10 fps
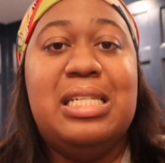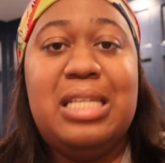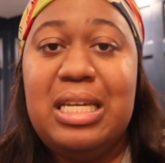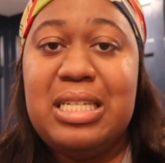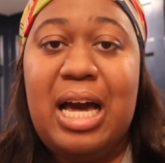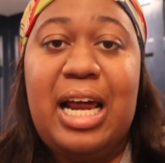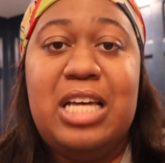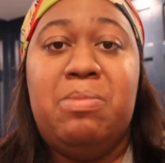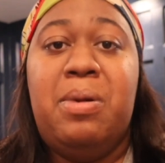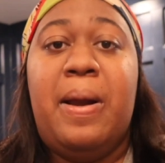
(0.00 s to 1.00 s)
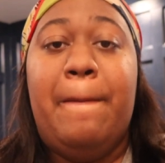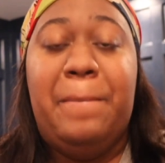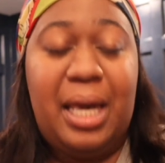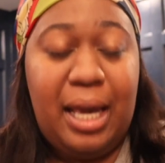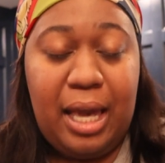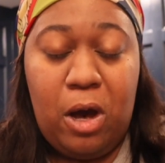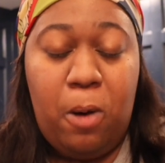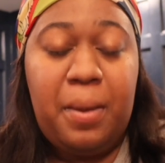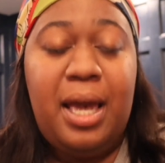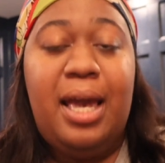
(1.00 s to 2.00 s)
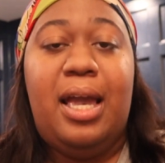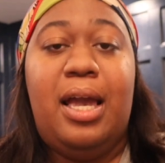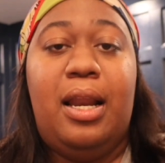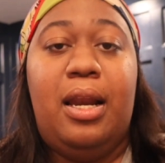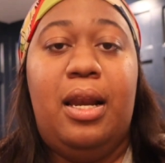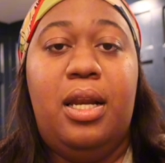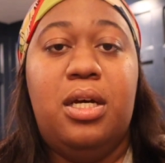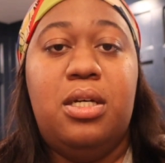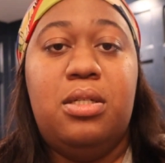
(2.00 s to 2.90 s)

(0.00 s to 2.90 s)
TikTok has been a big help in,